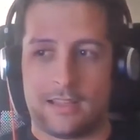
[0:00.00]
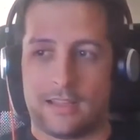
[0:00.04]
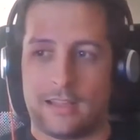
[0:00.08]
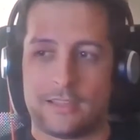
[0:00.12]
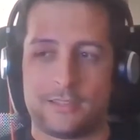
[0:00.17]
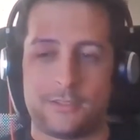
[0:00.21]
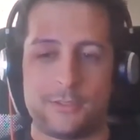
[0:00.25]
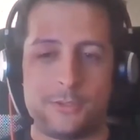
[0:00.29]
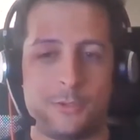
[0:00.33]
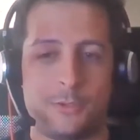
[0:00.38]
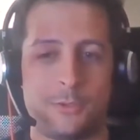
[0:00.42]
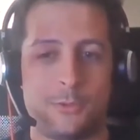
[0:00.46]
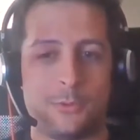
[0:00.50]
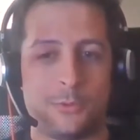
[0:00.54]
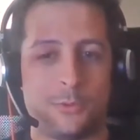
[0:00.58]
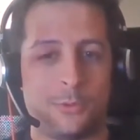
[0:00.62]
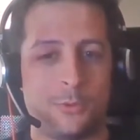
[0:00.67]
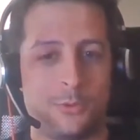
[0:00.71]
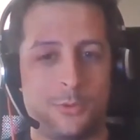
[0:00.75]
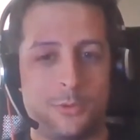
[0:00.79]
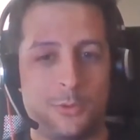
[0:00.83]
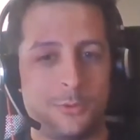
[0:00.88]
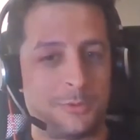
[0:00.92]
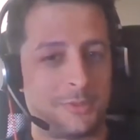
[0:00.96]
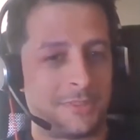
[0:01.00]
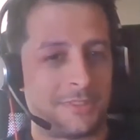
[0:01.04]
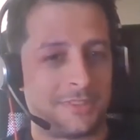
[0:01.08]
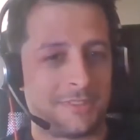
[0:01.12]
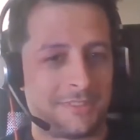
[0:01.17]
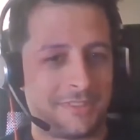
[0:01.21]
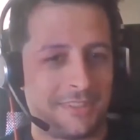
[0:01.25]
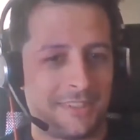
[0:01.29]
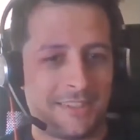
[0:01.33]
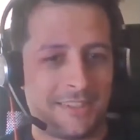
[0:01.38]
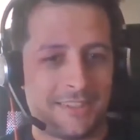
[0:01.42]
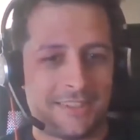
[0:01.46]
I don't know. Who knows?
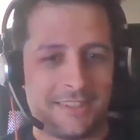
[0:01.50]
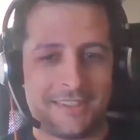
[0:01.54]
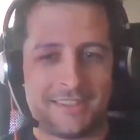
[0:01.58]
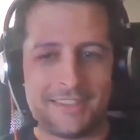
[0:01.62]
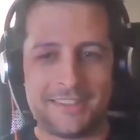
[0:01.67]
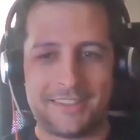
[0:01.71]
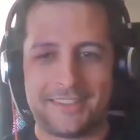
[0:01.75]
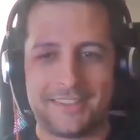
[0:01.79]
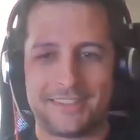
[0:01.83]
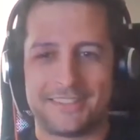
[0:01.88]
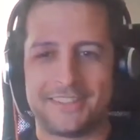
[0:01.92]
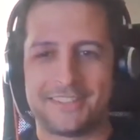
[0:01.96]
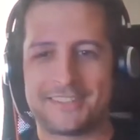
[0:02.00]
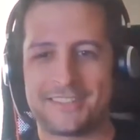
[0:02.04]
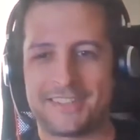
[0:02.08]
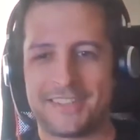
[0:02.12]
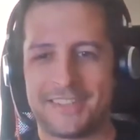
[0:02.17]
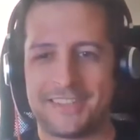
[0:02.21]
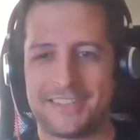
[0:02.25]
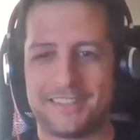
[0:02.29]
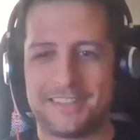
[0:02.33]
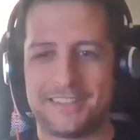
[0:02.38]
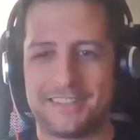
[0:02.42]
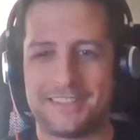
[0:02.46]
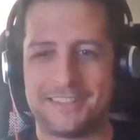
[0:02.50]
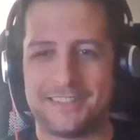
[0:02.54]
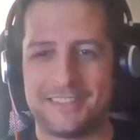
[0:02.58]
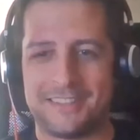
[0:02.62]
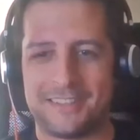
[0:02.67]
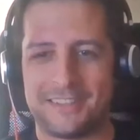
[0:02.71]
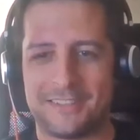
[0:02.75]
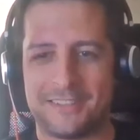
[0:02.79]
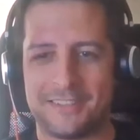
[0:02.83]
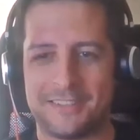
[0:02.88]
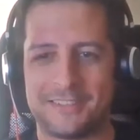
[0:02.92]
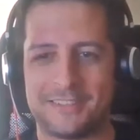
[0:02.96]
This can
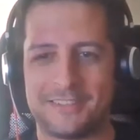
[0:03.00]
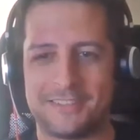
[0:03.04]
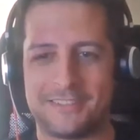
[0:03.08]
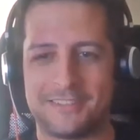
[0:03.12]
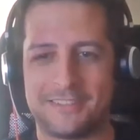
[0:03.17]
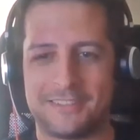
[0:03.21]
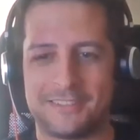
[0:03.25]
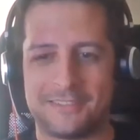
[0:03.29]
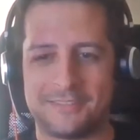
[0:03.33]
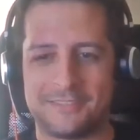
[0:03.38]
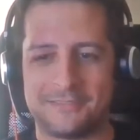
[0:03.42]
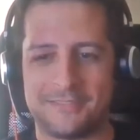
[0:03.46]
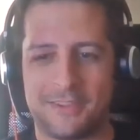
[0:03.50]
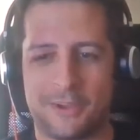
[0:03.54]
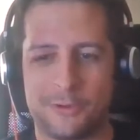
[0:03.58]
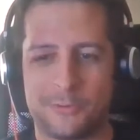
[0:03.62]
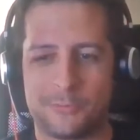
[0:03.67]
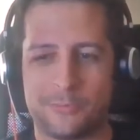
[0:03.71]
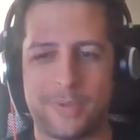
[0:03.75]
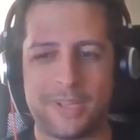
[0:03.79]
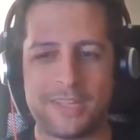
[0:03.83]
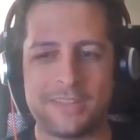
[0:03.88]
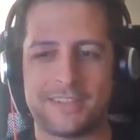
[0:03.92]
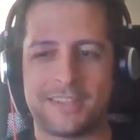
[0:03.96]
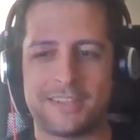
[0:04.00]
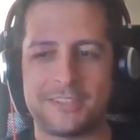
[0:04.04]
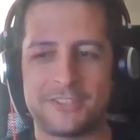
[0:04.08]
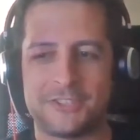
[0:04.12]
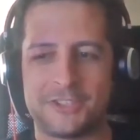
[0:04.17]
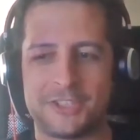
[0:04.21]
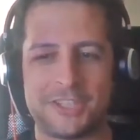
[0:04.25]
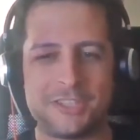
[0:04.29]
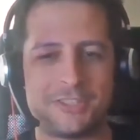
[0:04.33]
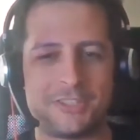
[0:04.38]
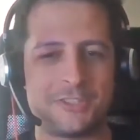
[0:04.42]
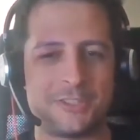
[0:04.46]
our path can
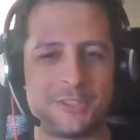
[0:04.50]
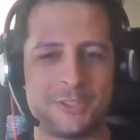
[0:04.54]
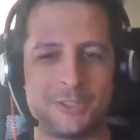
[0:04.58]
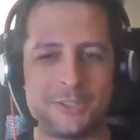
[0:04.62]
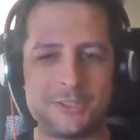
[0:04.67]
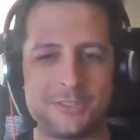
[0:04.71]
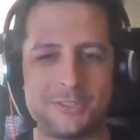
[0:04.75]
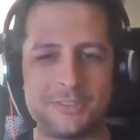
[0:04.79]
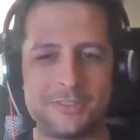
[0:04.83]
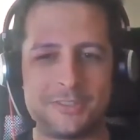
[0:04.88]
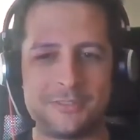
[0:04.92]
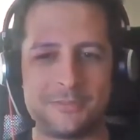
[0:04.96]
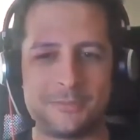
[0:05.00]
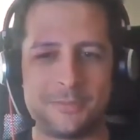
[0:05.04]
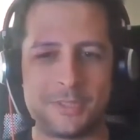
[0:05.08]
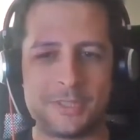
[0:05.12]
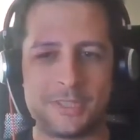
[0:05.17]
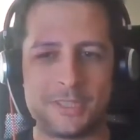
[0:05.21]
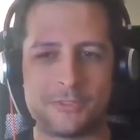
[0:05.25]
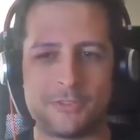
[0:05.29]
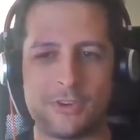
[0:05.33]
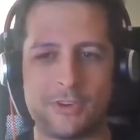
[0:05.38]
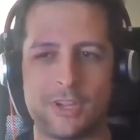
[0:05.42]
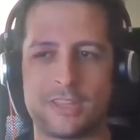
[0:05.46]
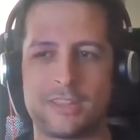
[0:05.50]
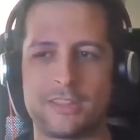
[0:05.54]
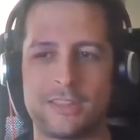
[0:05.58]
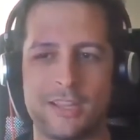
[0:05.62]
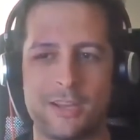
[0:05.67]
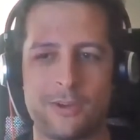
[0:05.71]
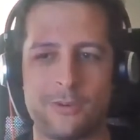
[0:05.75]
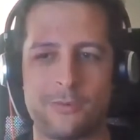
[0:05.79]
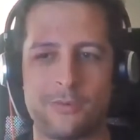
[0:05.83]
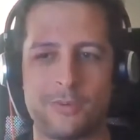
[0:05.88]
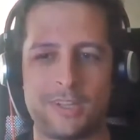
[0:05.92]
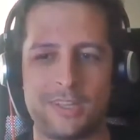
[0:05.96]
change a lot. But right
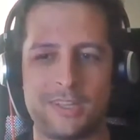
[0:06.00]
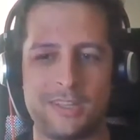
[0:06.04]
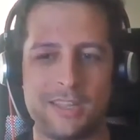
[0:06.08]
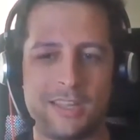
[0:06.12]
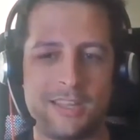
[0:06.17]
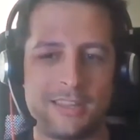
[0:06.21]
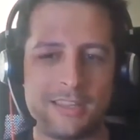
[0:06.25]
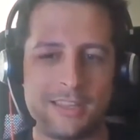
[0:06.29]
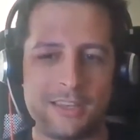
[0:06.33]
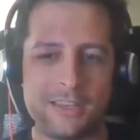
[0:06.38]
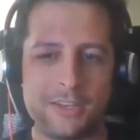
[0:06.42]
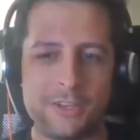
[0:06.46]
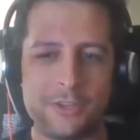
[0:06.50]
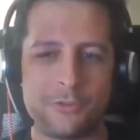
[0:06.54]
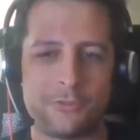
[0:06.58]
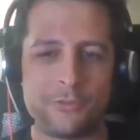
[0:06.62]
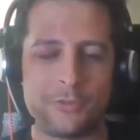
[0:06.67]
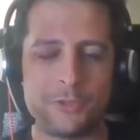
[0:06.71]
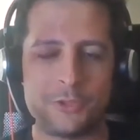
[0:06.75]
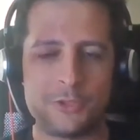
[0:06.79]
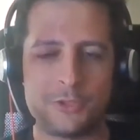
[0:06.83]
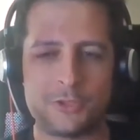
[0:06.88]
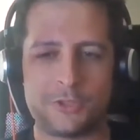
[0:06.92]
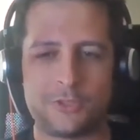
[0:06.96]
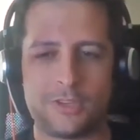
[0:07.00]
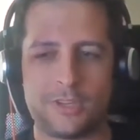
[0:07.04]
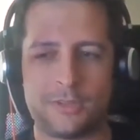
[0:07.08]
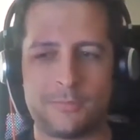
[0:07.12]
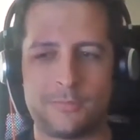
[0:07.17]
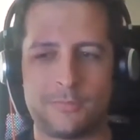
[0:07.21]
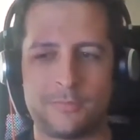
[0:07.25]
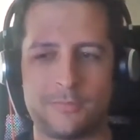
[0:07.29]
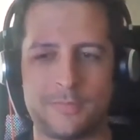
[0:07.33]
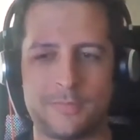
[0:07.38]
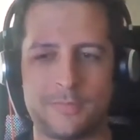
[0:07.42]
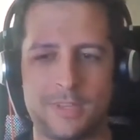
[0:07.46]
now, in the near future,
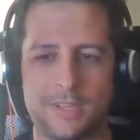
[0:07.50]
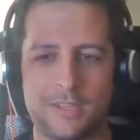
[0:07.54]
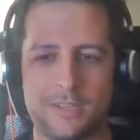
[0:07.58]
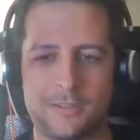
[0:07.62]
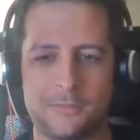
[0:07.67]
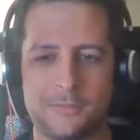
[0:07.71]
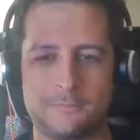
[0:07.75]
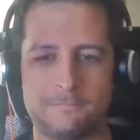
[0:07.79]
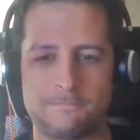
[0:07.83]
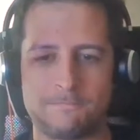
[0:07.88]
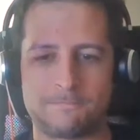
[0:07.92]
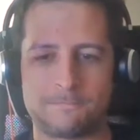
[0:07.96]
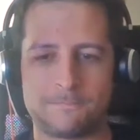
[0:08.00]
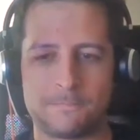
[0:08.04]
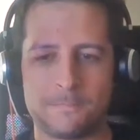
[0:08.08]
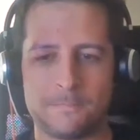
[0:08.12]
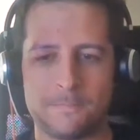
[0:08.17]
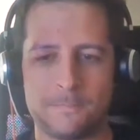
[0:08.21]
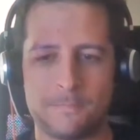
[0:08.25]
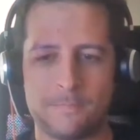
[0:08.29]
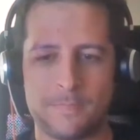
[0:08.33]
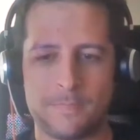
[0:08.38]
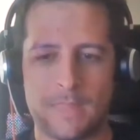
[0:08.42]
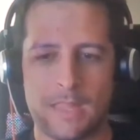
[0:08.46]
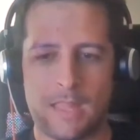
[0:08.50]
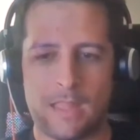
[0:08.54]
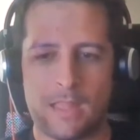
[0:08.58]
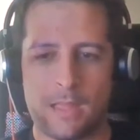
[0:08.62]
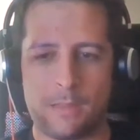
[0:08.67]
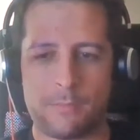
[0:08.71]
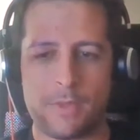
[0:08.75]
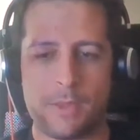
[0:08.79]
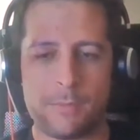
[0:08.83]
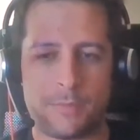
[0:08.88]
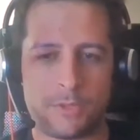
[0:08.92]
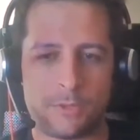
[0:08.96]

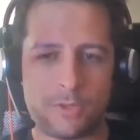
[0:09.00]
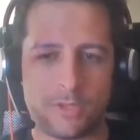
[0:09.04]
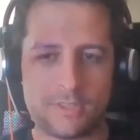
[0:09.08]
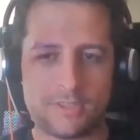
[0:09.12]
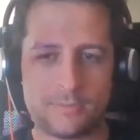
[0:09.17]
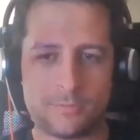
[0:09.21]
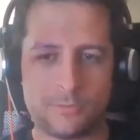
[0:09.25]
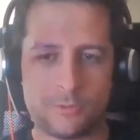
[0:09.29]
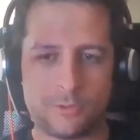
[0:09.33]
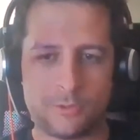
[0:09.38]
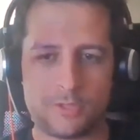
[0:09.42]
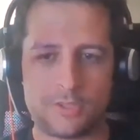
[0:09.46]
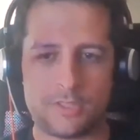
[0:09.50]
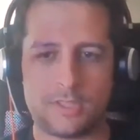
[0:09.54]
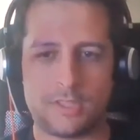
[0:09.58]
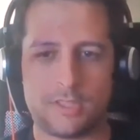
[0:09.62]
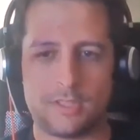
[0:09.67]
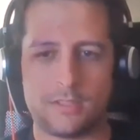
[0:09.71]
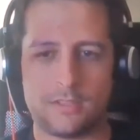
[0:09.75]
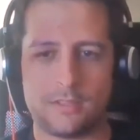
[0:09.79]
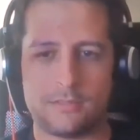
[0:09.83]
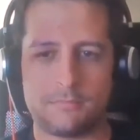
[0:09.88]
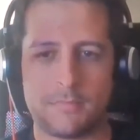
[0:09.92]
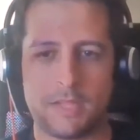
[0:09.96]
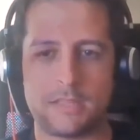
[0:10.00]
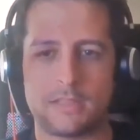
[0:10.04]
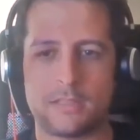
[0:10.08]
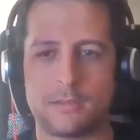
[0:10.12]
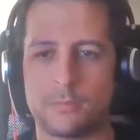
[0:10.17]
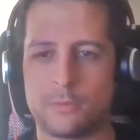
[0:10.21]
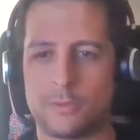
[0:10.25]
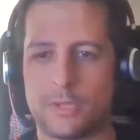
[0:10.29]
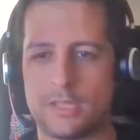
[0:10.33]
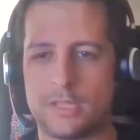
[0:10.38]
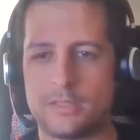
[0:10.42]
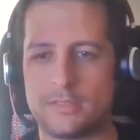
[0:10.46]
I'm happy to explore the
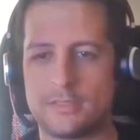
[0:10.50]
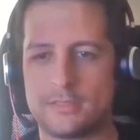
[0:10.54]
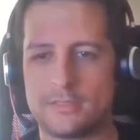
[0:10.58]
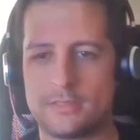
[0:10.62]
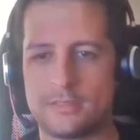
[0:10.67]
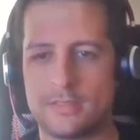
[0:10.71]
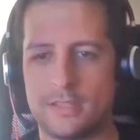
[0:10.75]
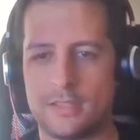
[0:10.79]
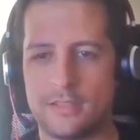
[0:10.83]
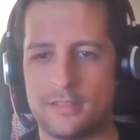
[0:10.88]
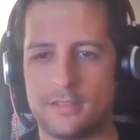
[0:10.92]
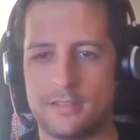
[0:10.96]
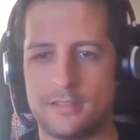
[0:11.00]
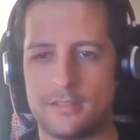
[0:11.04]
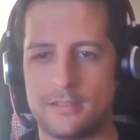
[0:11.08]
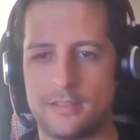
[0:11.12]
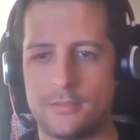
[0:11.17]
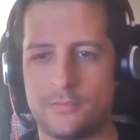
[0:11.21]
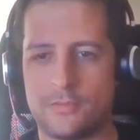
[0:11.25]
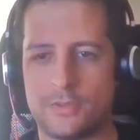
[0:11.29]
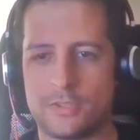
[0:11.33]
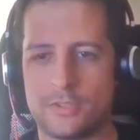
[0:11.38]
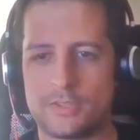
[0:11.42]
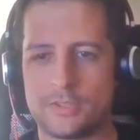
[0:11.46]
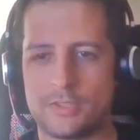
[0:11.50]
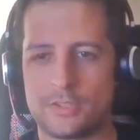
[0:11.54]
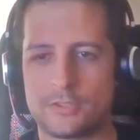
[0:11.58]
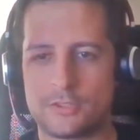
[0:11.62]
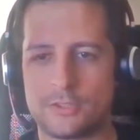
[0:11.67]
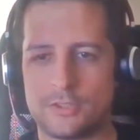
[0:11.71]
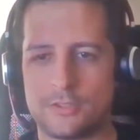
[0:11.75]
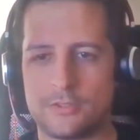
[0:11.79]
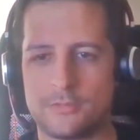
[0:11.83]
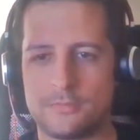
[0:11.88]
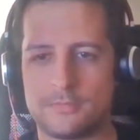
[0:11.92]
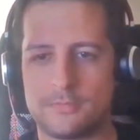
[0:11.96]
AWS
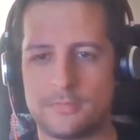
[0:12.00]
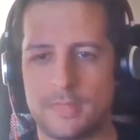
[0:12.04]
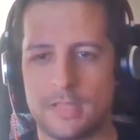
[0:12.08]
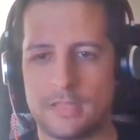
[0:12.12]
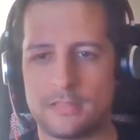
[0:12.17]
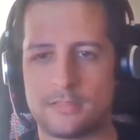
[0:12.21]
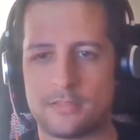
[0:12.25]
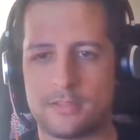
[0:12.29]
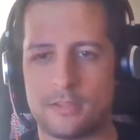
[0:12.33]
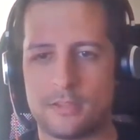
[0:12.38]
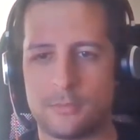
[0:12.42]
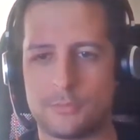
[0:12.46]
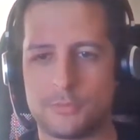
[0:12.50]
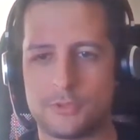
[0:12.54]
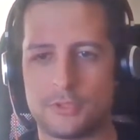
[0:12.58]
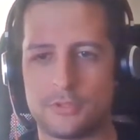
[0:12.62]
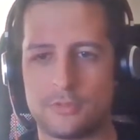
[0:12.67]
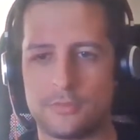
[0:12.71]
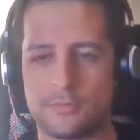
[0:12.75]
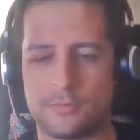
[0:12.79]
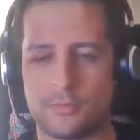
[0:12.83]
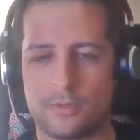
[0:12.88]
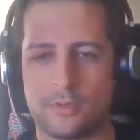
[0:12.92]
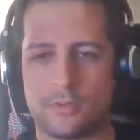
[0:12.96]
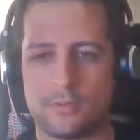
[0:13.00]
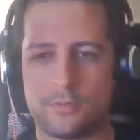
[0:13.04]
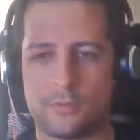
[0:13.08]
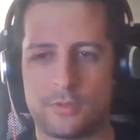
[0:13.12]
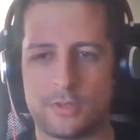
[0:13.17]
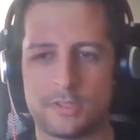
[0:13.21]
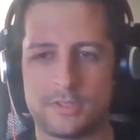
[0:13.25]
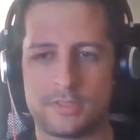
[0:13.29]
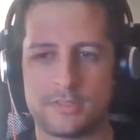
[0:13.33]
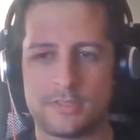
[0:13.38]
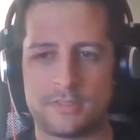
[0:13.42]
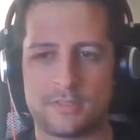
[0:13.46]
infrastructure as an option
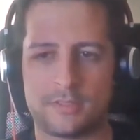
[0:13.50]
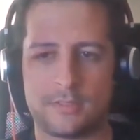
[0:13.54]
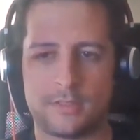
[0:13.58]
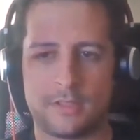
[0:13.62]
for us.